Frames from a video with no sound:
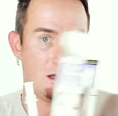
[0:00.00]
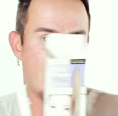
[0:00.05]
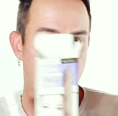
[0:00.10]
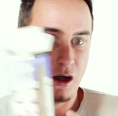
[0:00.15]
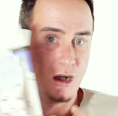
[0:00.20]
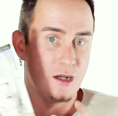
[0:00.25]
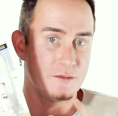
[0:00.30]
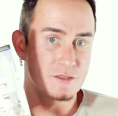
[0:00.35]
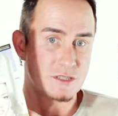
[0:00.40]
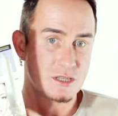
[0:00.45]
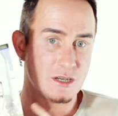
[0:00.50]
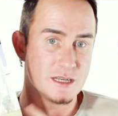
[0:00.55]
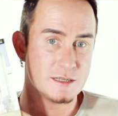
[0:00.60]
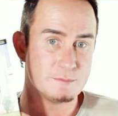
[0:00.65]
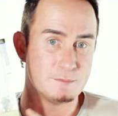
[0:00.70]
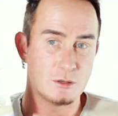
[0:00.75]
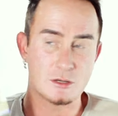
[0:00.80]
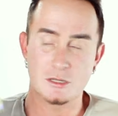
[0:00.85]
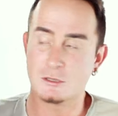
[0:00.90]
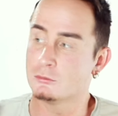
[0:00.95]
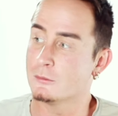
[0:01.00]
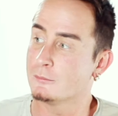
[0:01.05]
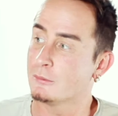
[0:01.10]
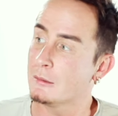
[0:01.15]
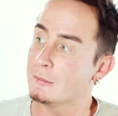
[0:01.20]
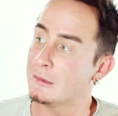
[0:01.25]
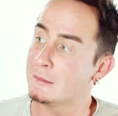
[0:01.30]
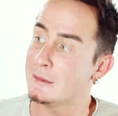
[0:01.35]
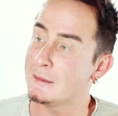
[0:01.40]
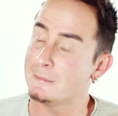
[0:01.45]
a half-size box will
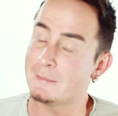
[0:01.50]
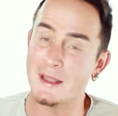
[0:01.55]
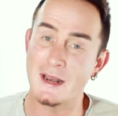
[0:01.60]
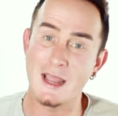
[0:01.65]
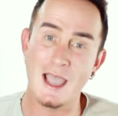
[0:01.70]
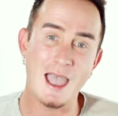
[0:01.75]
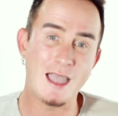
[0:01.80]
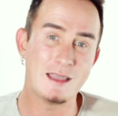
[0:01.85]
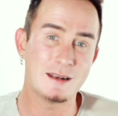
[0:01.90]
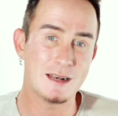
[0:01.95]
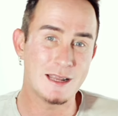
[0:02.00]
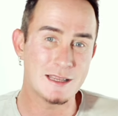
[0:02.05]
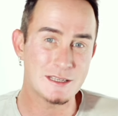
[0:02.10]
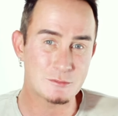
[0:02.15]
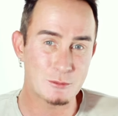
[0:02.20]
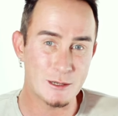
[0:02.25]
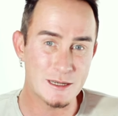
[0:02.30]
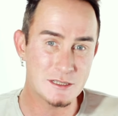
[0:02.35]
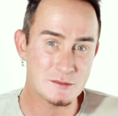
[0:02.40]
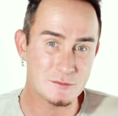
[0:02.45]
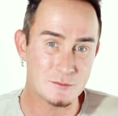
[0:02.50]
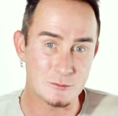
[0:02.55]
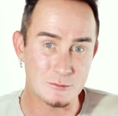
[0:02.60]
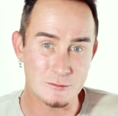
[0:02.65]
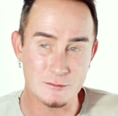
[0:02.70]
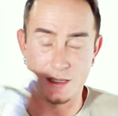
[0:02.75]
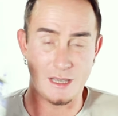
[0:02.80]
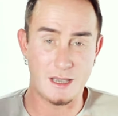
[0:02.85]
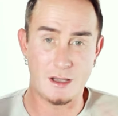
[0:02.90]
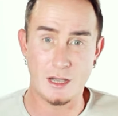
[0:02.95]
probably be better and less
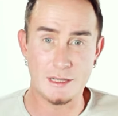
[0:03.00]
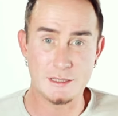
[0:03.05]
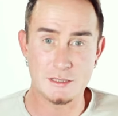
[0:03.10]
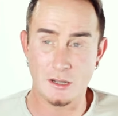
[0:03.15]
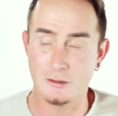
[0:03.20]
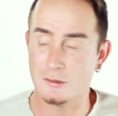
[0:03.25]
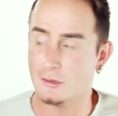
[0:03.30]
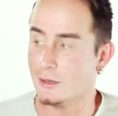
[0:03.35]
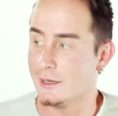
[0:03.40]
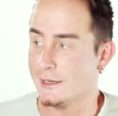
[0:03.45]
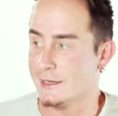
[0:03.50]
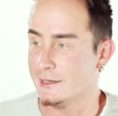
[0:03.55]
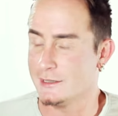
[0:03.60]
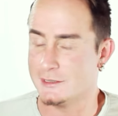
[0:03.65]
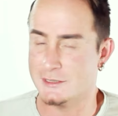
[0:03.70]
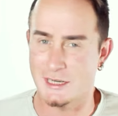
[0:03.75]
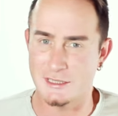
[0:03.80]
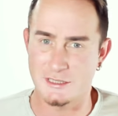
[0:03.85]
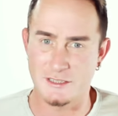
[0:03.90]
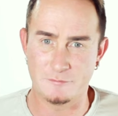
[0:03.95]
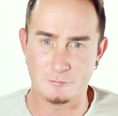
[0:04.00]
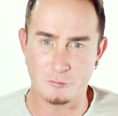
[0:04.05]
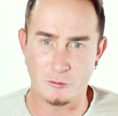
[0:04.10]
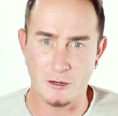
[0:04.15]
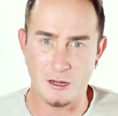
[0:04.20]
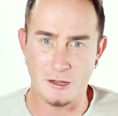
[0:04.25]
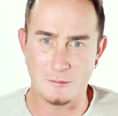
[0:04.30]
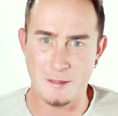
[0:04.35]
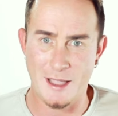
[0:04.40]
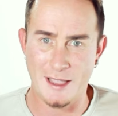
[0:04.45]
wasteful. Yeah, I don't like excessive
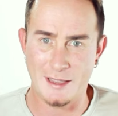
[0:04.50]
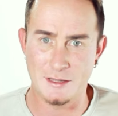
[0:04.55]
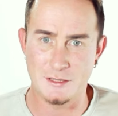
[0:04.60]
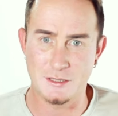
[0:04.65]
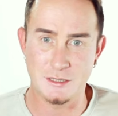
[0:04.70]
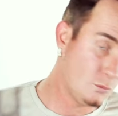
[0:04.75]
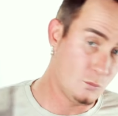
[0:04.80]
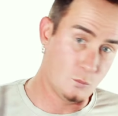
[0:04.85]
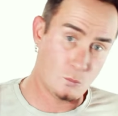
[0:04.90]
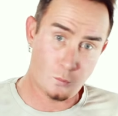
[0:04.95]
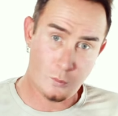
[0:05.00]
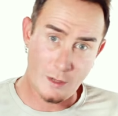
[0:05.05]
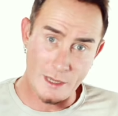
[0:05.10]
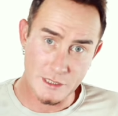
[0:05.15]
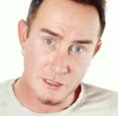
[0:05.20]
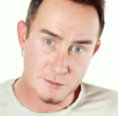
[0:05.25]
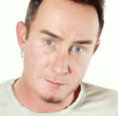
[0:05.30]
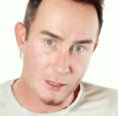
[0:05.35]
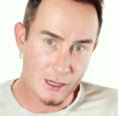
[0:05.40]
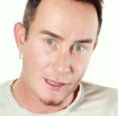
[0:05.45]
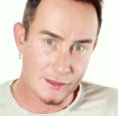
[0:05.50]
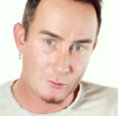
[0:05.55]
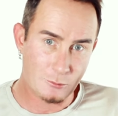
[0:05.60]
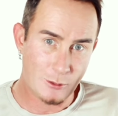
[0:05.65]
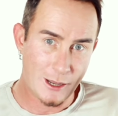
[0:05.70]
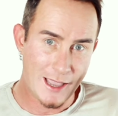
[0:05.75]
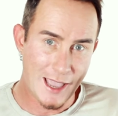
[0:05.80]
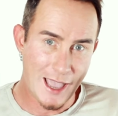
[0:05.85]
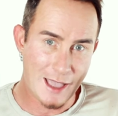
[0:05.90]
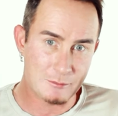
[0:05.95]
product packaging, which by the
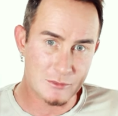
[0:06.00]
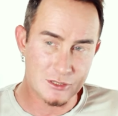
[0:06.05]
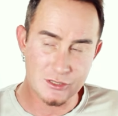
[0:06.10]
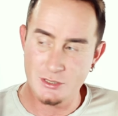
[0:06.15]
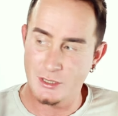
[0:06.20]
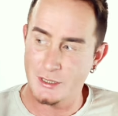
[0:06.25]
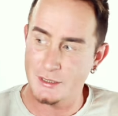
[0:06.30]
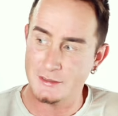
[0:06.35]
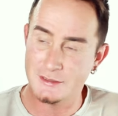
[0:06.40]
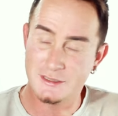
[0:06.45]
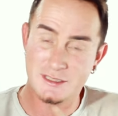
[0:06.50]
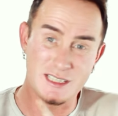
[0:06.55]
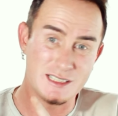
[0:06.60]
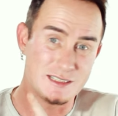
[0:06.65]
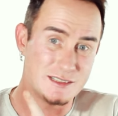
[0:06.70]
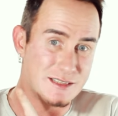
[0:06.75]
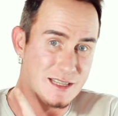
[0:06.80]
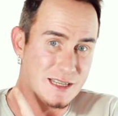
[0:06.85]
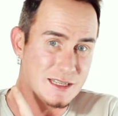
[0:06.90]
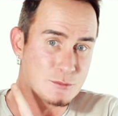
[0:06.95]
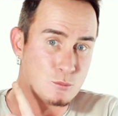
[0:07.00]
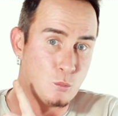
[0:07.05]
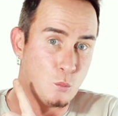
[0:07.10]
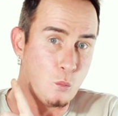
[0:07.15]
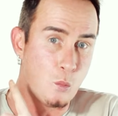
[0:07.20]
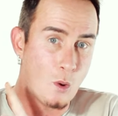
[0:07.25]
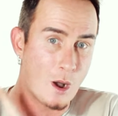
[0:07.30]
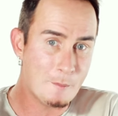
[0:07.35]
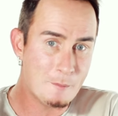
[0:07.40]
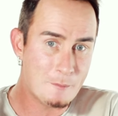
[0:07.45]
way, Amazon, did this
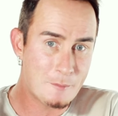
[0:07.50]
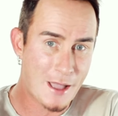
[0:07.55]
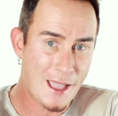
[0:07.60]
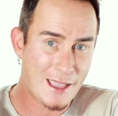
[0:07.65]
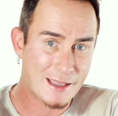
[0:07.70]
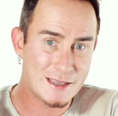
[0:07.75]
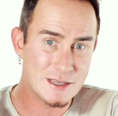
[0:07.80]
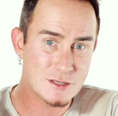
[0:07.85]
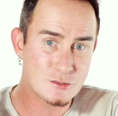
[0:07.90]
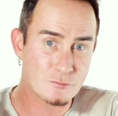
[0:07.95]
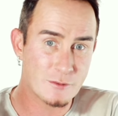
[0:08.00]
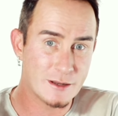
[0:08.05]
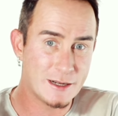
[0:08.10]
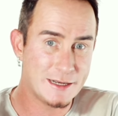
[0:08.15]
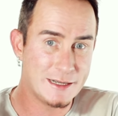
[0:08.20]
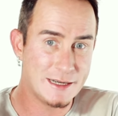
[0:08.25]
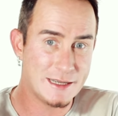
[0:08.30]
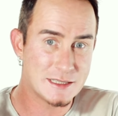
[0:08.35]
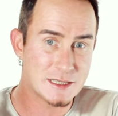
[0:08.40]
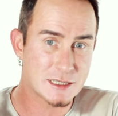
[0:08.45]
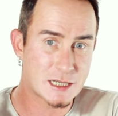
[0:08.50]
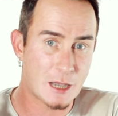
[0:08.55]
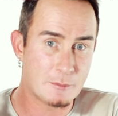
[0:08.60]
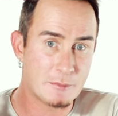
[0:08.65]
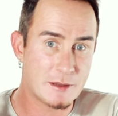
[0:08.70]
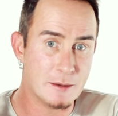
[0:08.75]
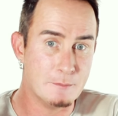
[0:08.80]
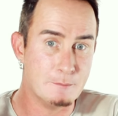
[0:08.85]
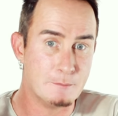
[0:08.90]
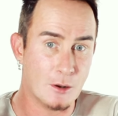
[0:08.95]
one package really need to
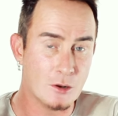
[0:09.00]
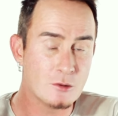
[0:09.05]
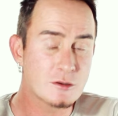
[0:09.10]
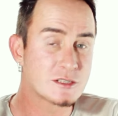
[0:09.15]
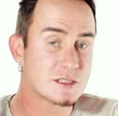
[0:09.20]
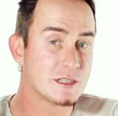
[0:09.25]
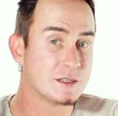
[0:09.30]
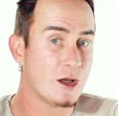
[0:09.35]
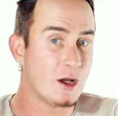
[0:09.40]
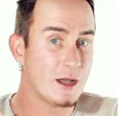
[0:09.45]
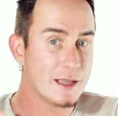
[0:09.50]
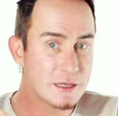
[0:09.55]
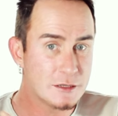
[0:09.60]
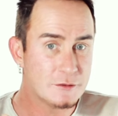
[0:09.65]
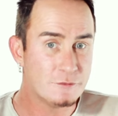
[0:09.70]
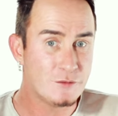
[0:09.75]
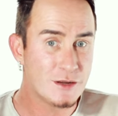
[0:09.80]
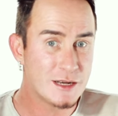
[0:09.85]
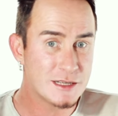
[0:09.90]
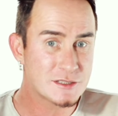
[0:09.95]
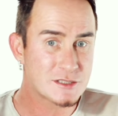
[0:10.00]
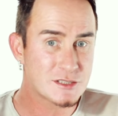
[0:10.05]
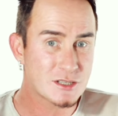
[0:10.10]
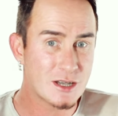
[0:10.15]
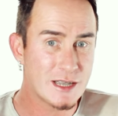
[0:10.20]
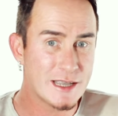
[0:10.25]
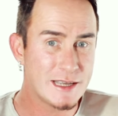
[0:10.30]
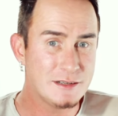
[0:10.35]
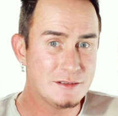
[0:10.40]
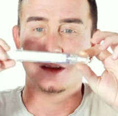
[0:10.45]
come in a box that I could fit
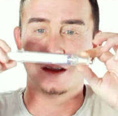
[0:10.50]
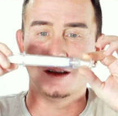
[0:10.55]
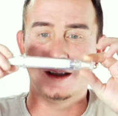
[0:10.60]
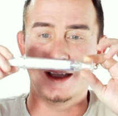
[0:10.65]
inside?